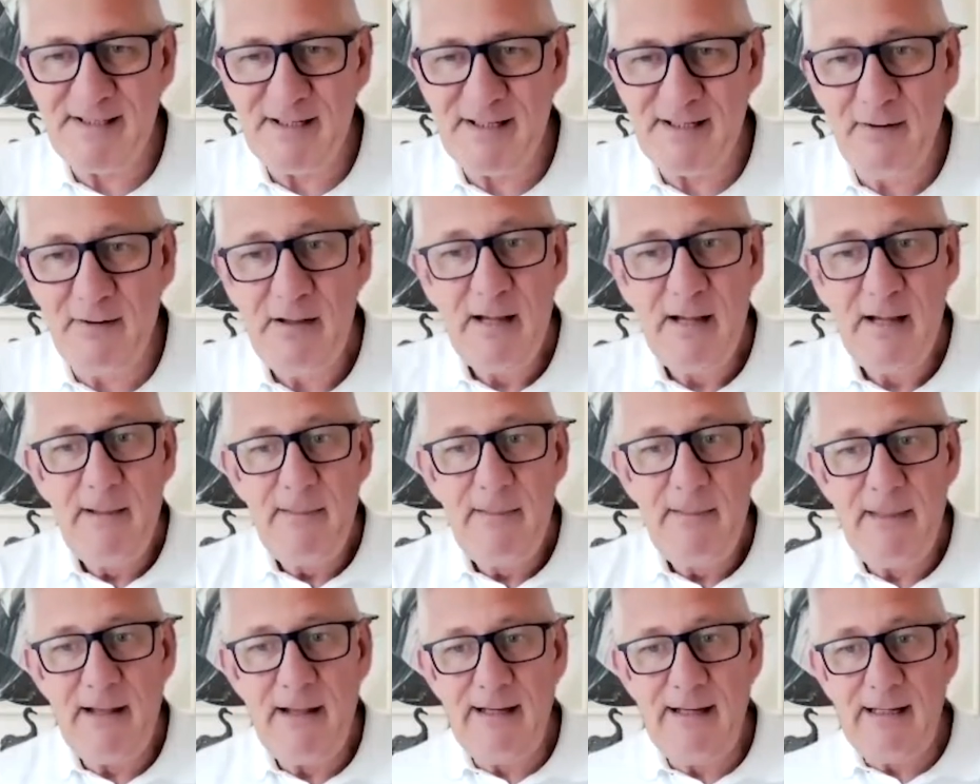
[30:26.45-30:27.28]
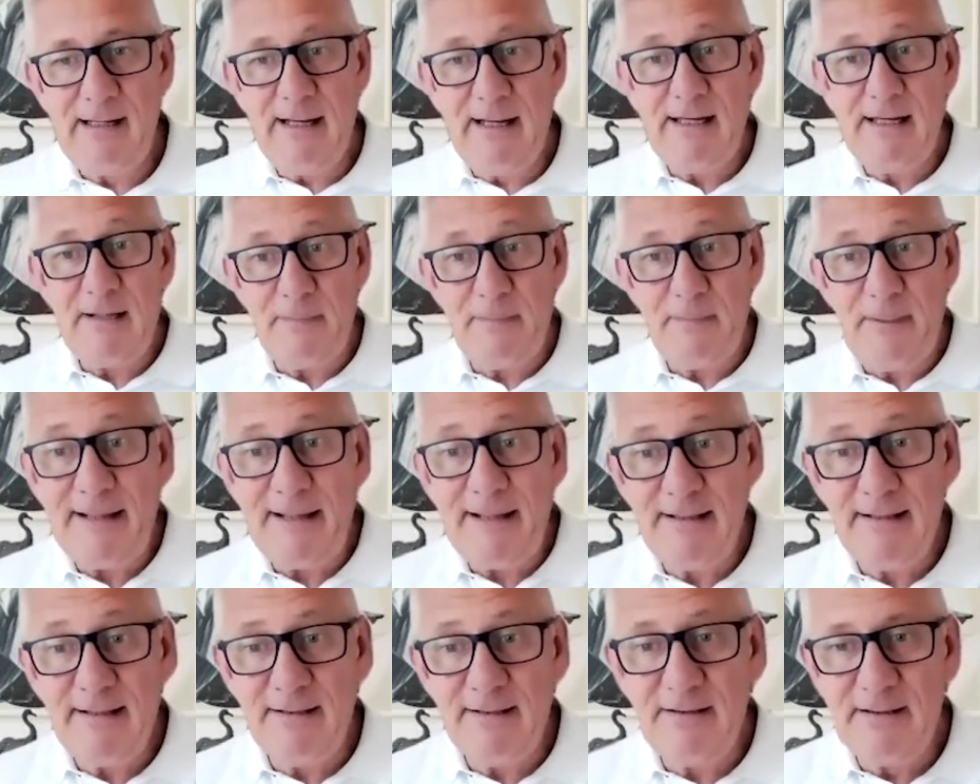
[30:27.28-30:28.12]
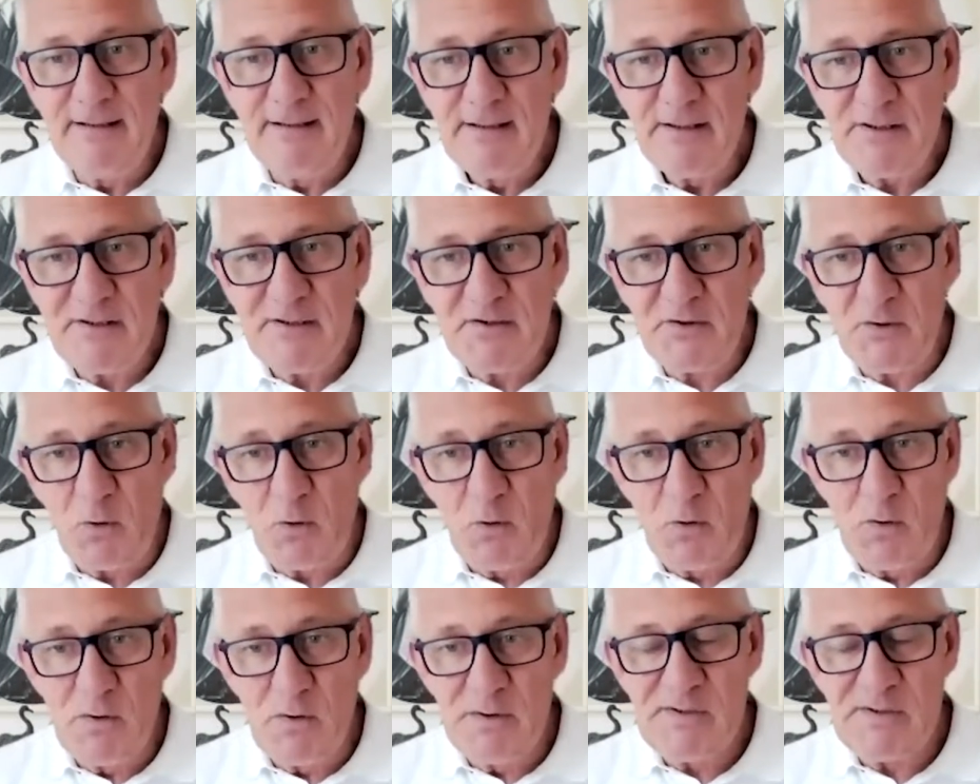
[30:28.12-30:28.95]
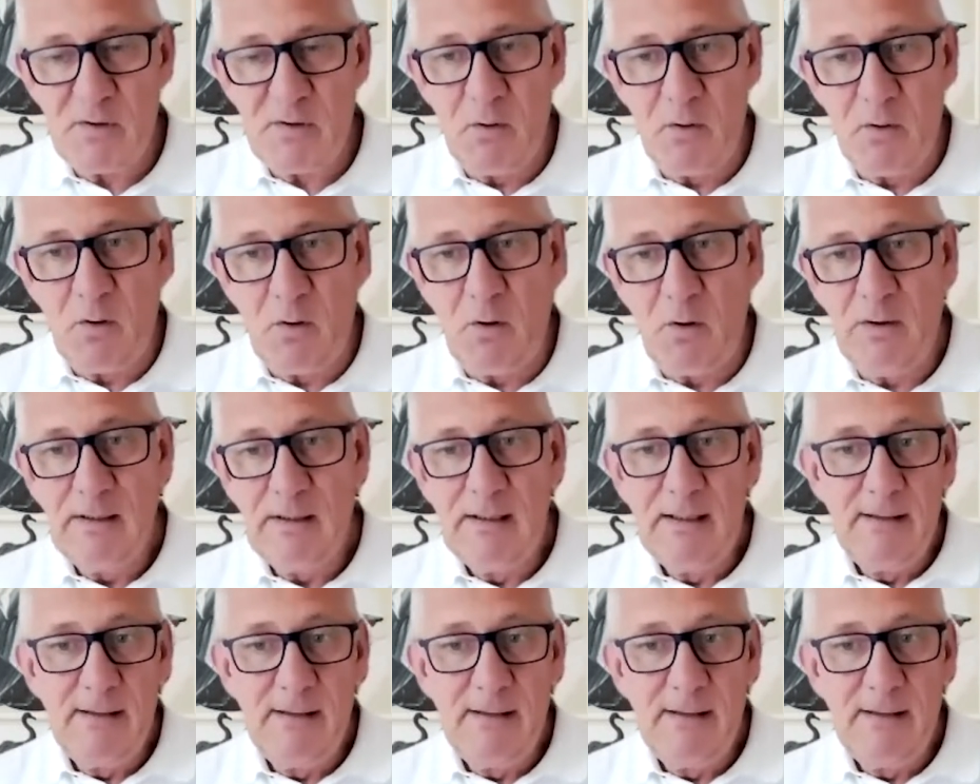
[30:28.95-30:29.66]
You know, they're little independent stores, or